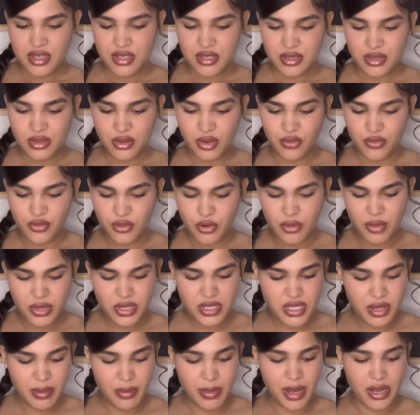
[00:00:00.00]
so rumors
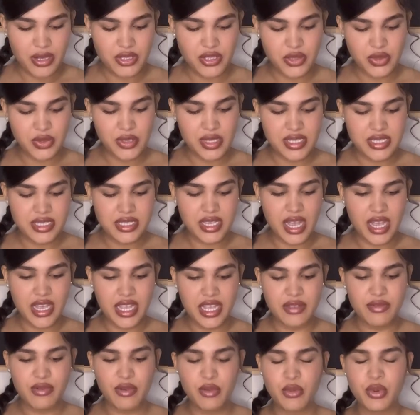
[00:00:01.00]
about you is that
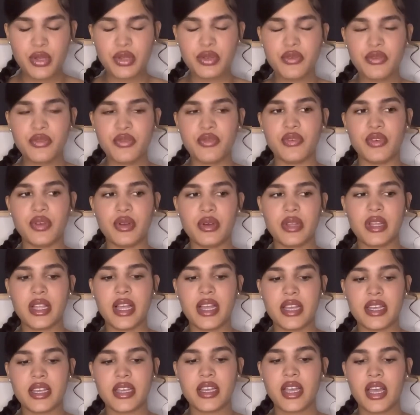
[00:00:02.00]
even when you feel
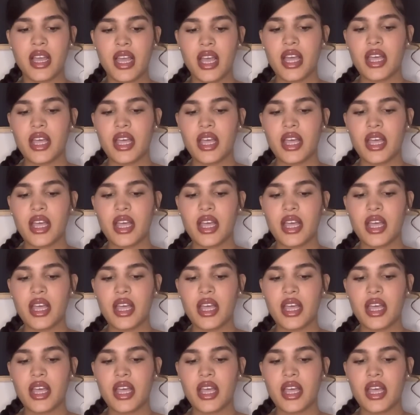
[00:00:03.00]
like